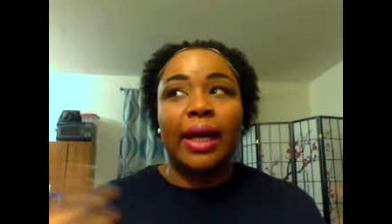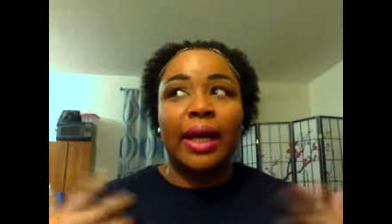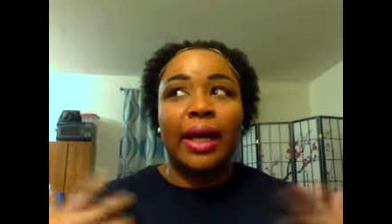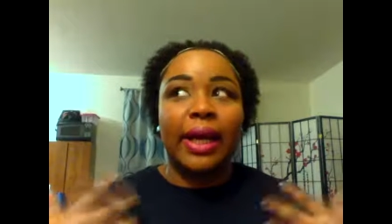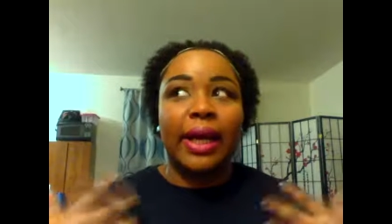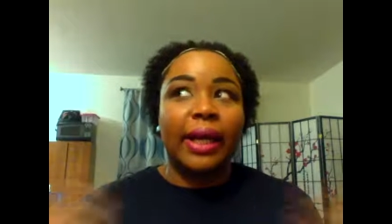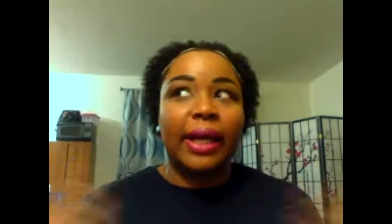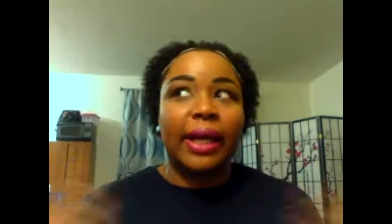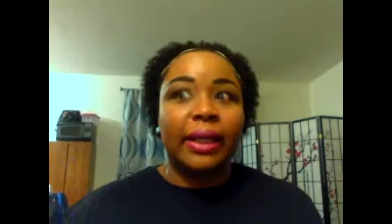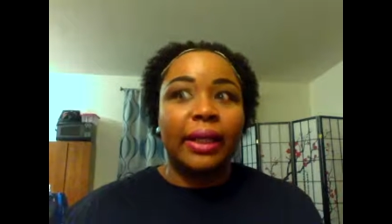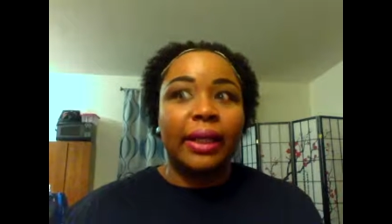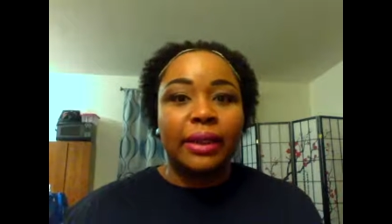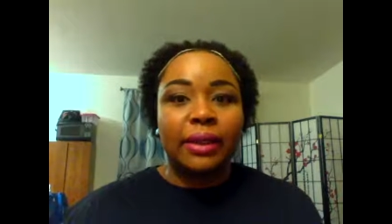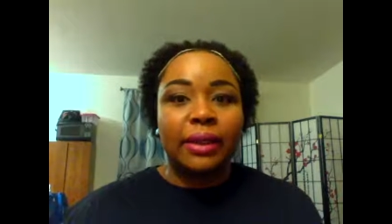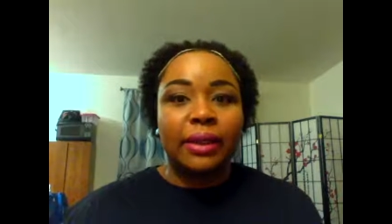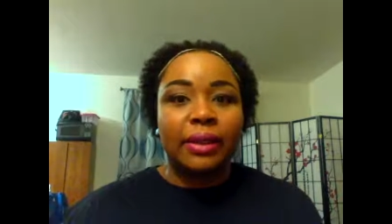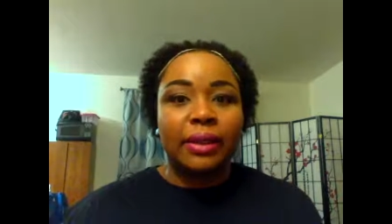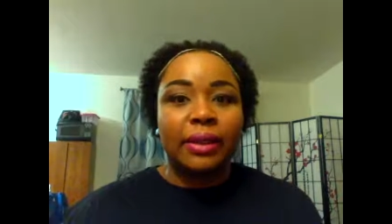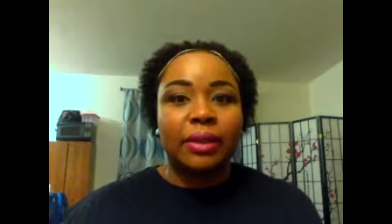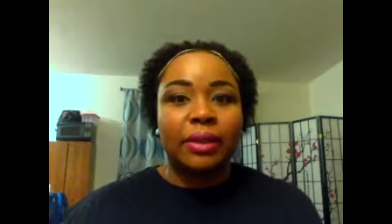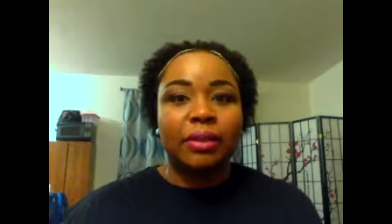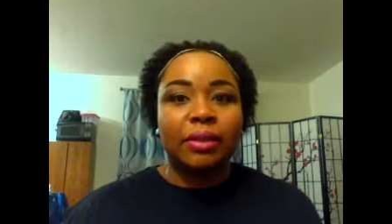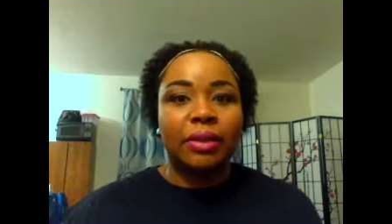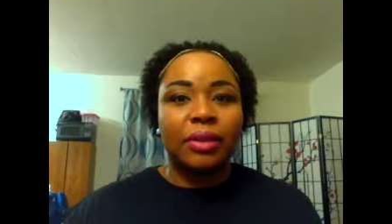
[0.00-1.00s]
hey,
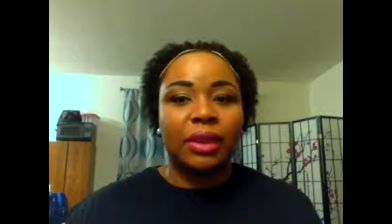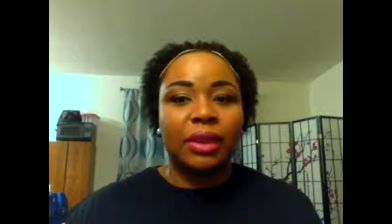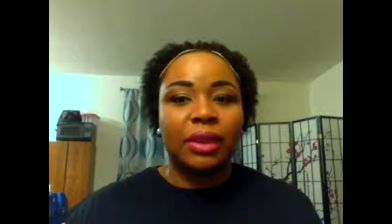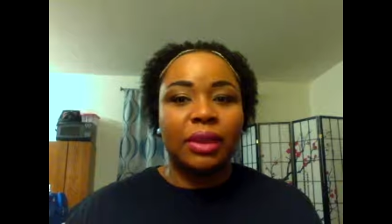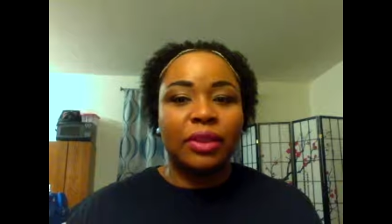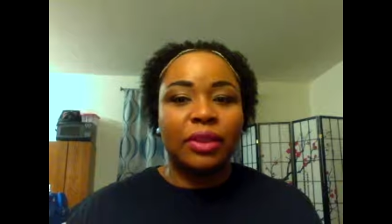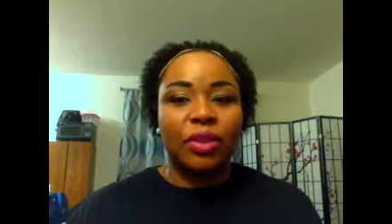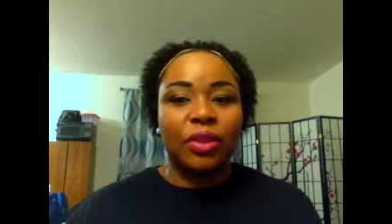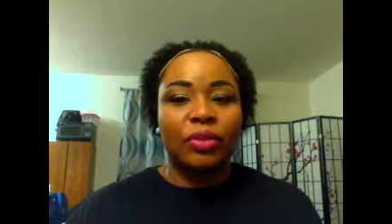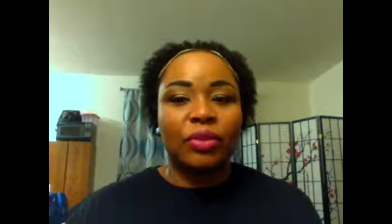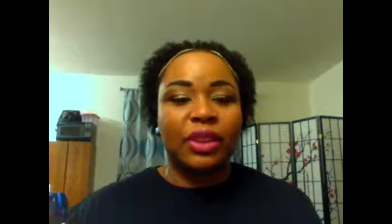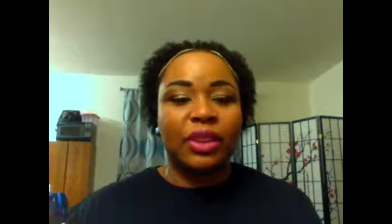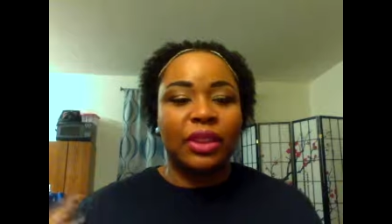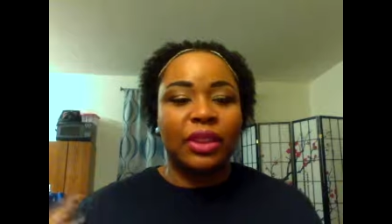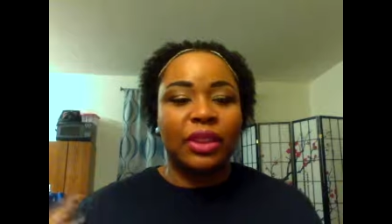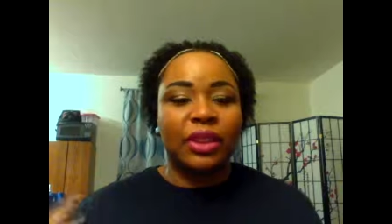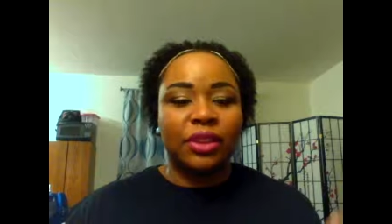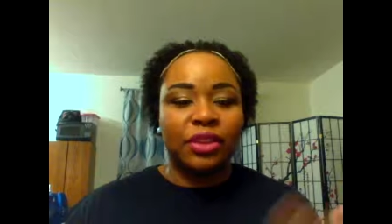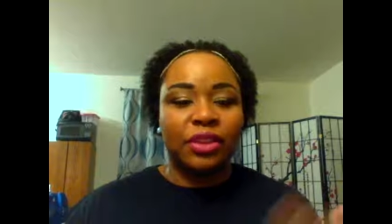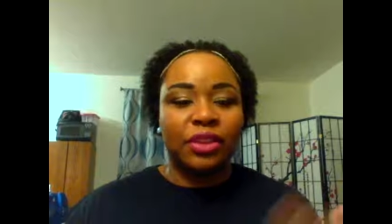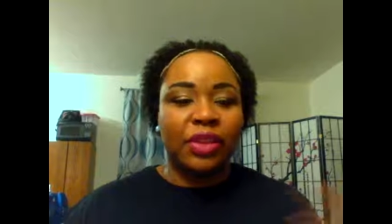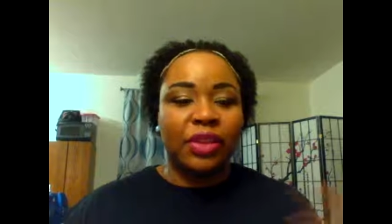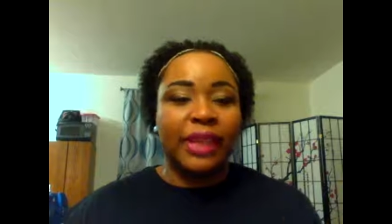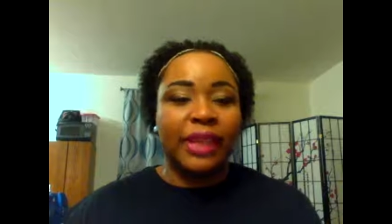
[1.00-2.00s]
it's always good
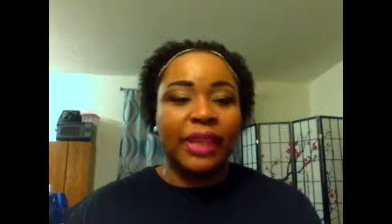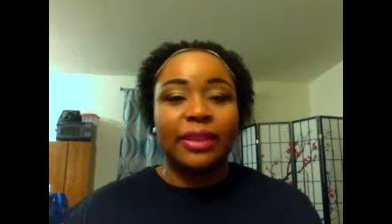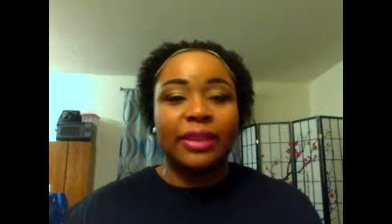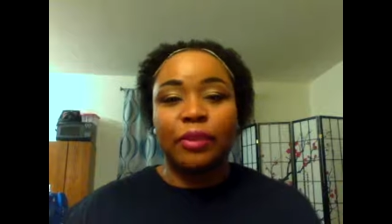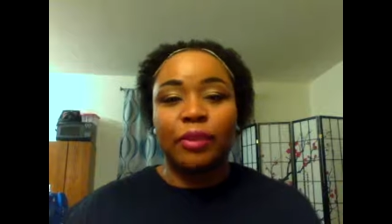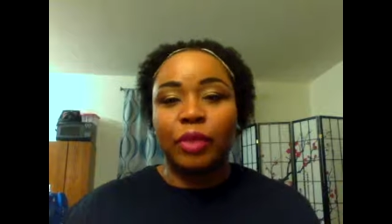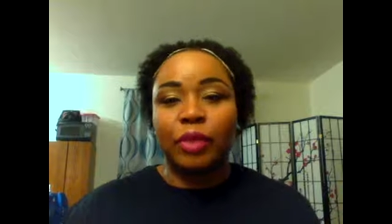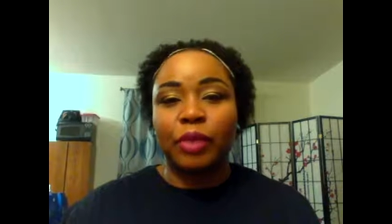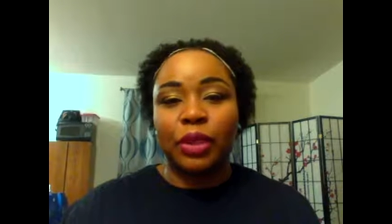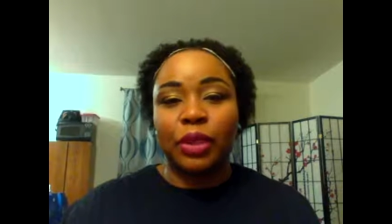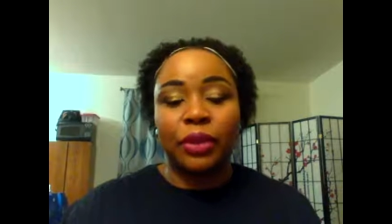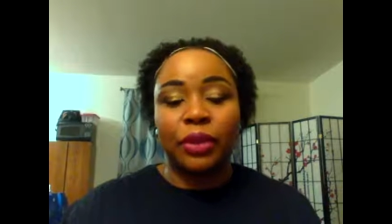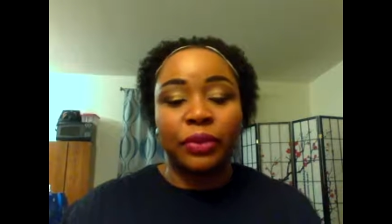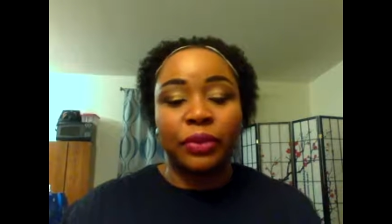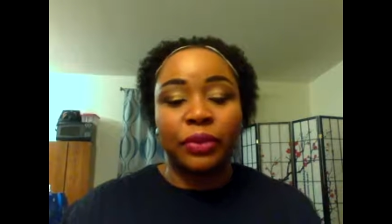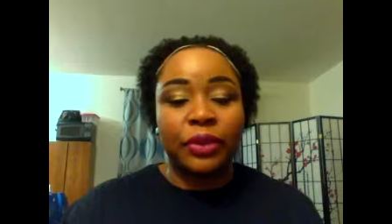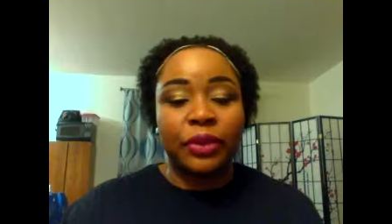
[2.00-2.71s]
to try something new.